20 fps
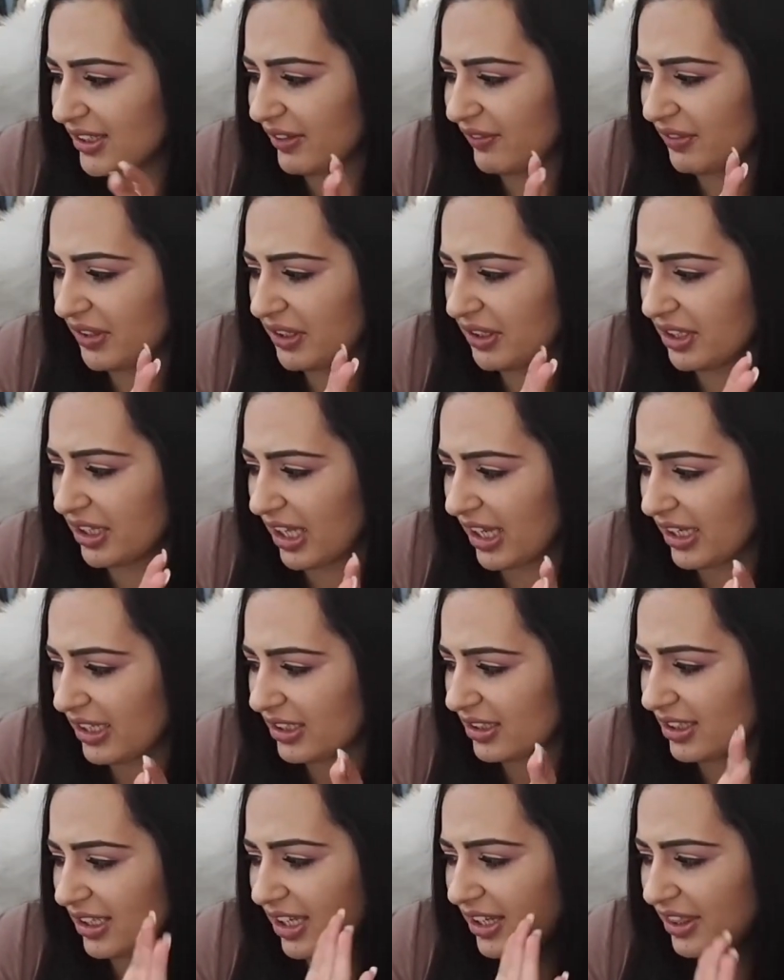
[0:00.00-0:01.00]
they're very like
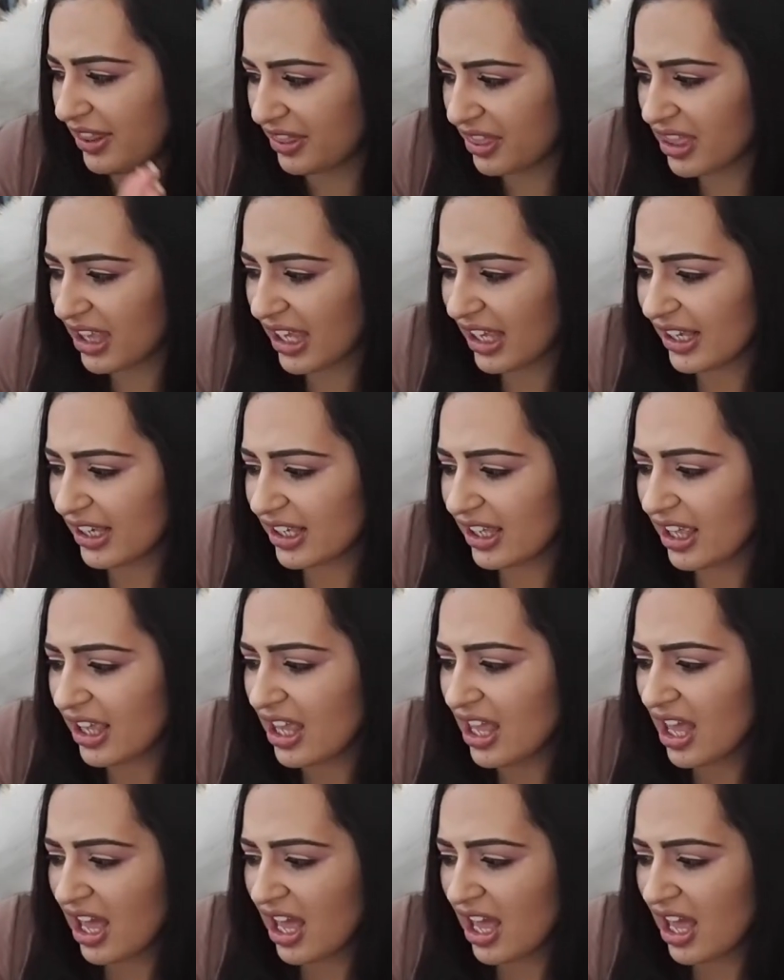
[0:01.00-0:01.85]
thick,